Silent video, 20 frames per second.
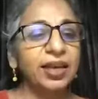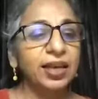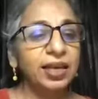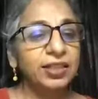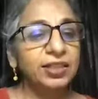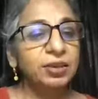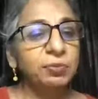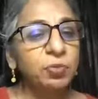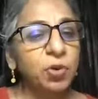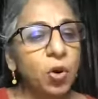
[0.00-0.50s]

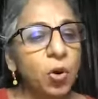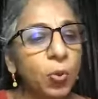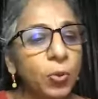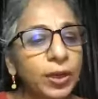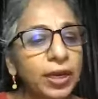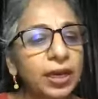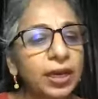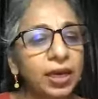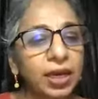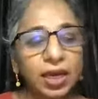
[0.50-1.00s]
The more
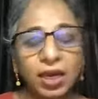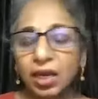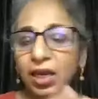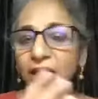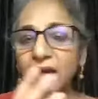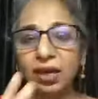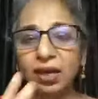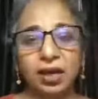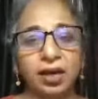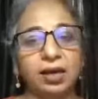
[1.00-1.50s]
we
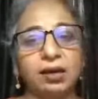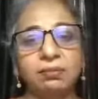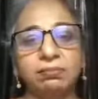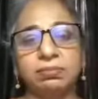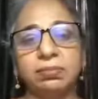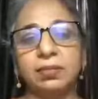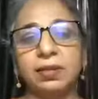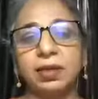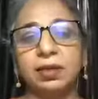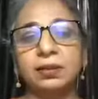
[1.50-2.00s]

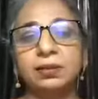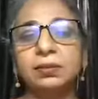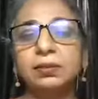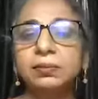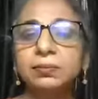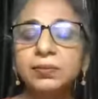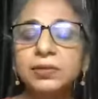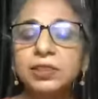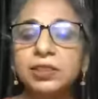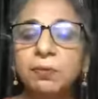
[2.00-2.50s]

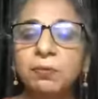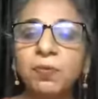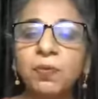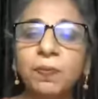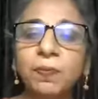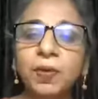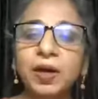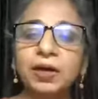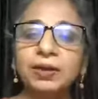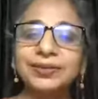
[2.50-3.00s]
the
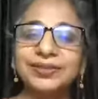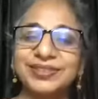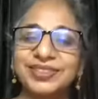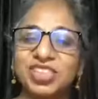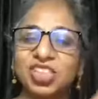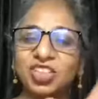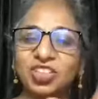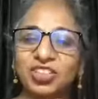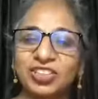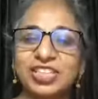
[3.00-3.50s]

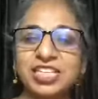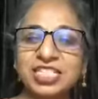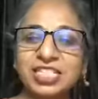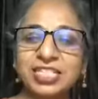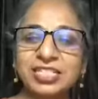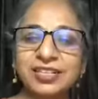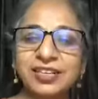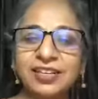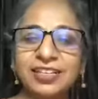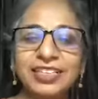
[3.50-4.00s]

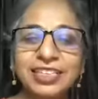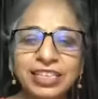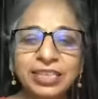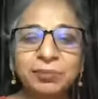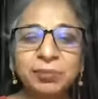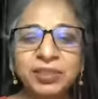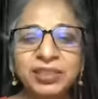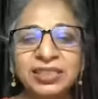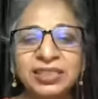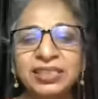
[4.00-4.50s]
this
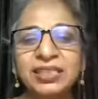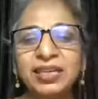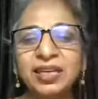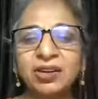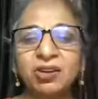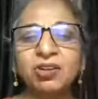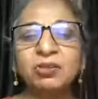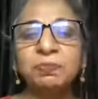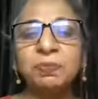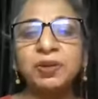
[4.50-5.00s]
demon
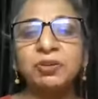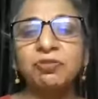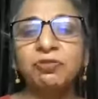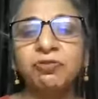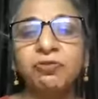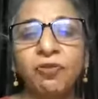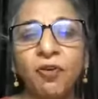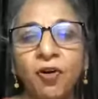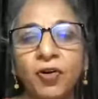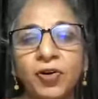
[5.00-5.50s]
cannot be
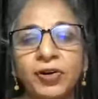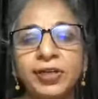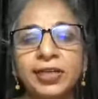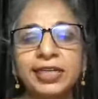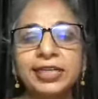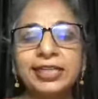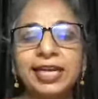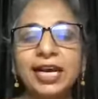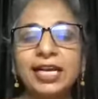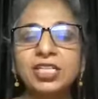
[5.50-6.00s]
fought. It
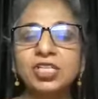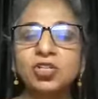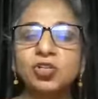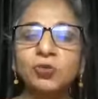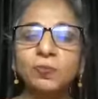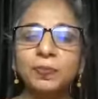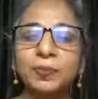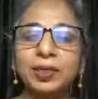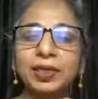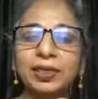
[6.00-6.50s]
has to
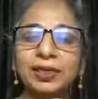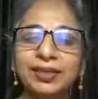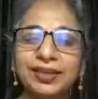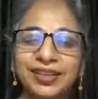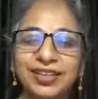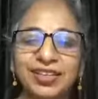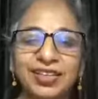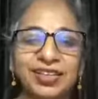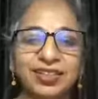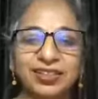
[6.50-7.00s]
be
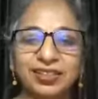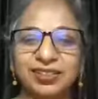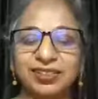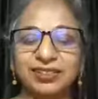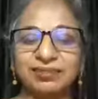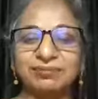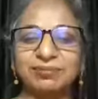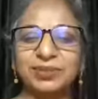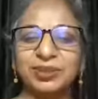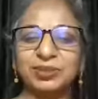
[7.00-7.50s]

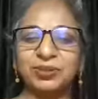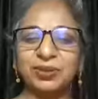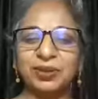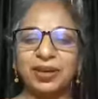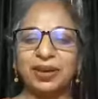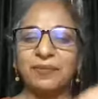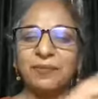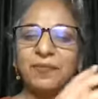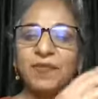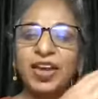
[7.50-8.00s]

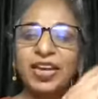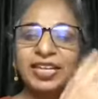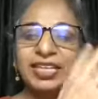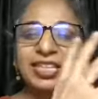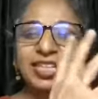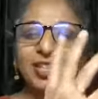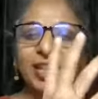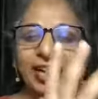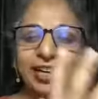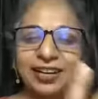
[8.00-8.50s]
very
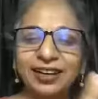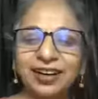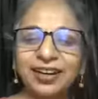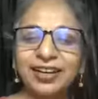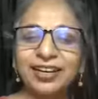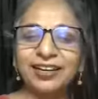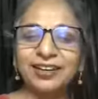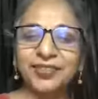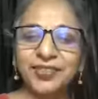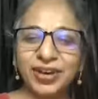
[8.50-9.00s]
gently
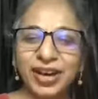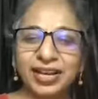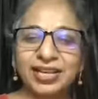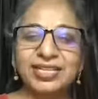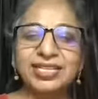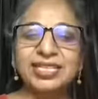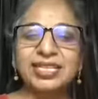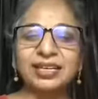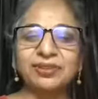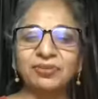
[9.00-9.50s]

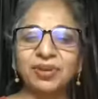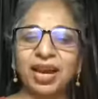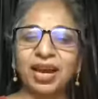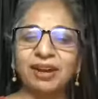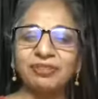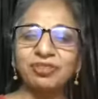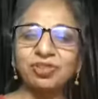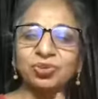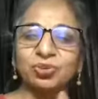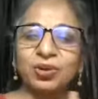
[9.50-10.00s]
addressed, and we have
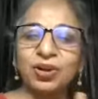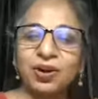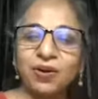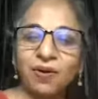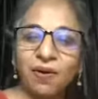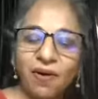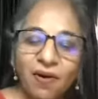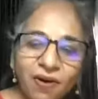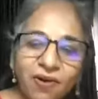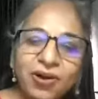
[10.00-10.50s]
to
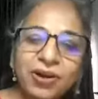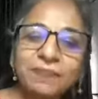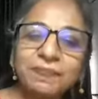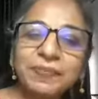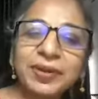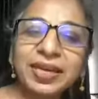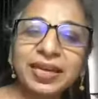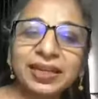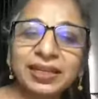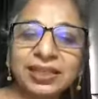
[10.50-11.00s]
all
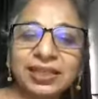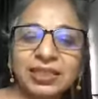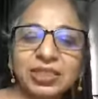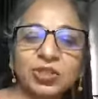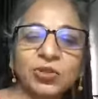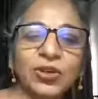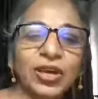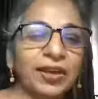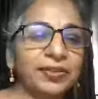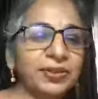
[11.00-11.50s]
be in it
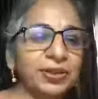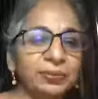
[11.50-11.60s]
together.